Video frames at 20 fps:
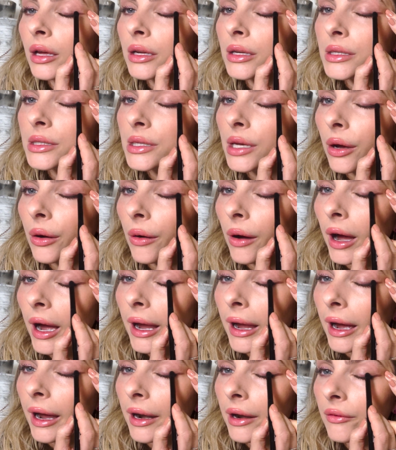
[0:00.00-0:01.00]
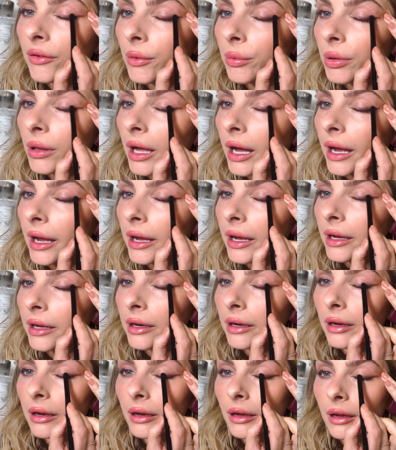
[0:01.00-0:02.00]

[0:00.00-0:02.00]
So I kind of apply it